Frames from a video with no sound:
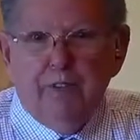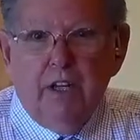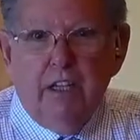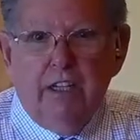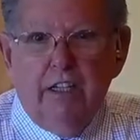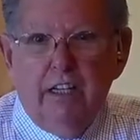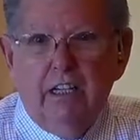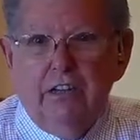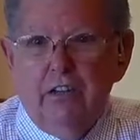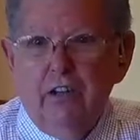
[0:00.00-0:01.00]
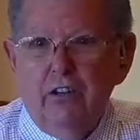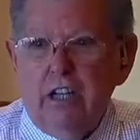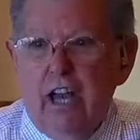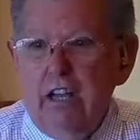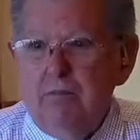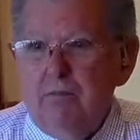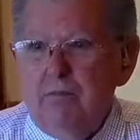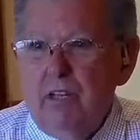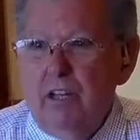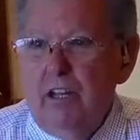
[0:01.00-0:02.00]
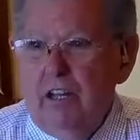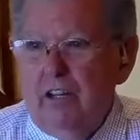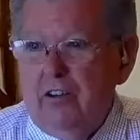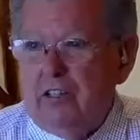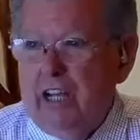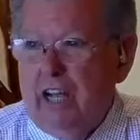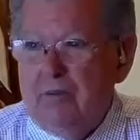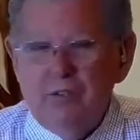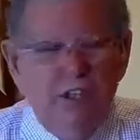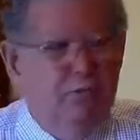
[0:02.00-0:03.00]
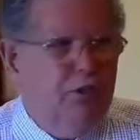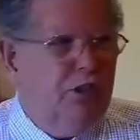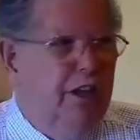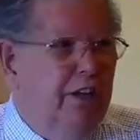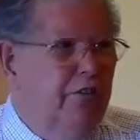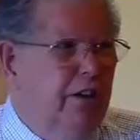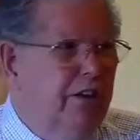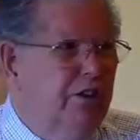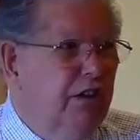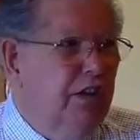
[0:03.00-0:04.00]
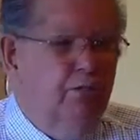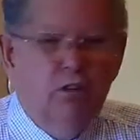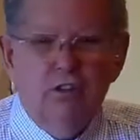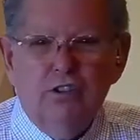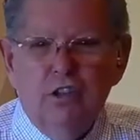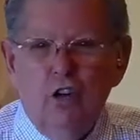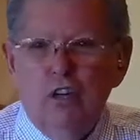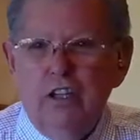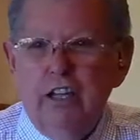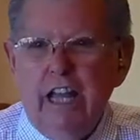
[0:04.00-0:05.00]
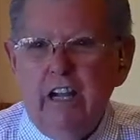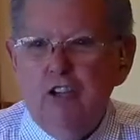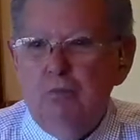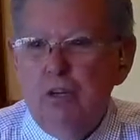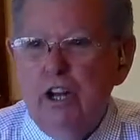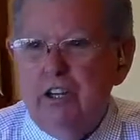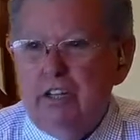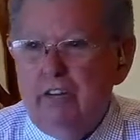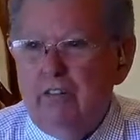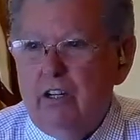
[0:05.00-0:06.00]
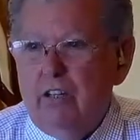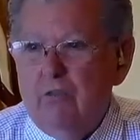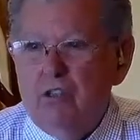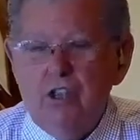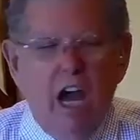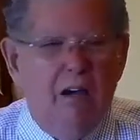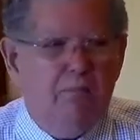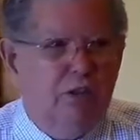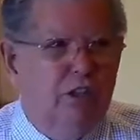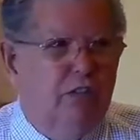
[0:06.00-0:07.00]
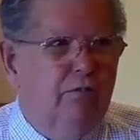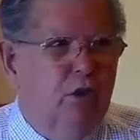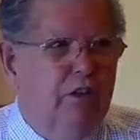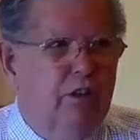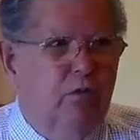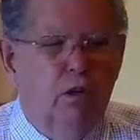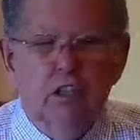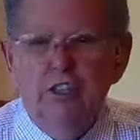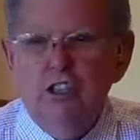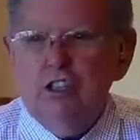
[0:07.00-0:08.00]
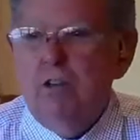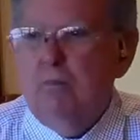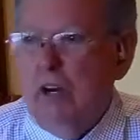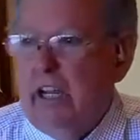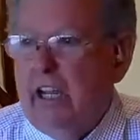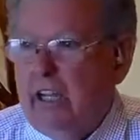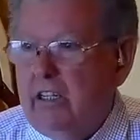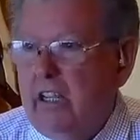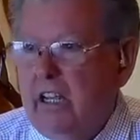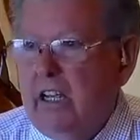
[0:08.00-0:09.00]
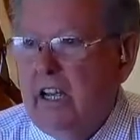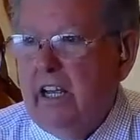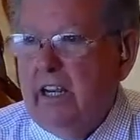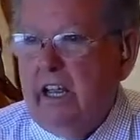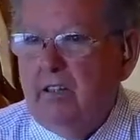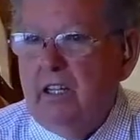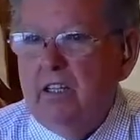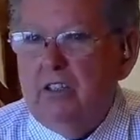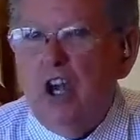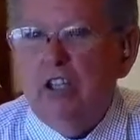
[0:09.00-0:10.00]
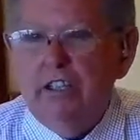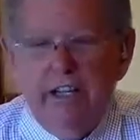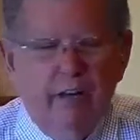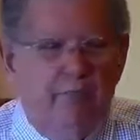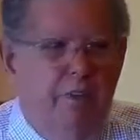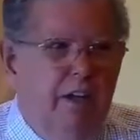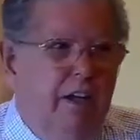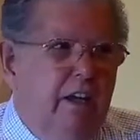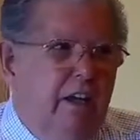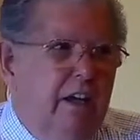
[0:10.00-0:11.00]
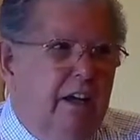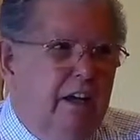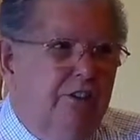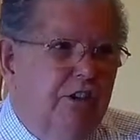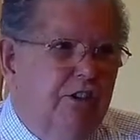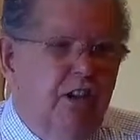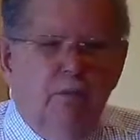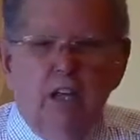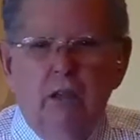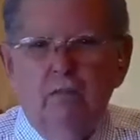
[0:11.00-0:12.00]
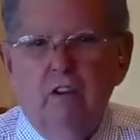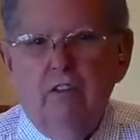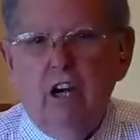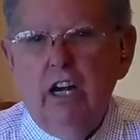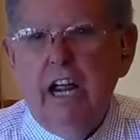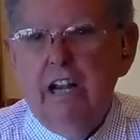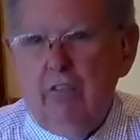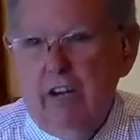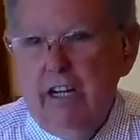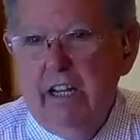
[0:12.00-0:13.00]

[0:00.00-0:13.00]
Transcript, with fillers: And yet at the other time, uh, at other times, he was saying things that was totally counterproductive and was opposite of what their religious upbringing had, had, had uh, taught them. And it says they became very, very angry.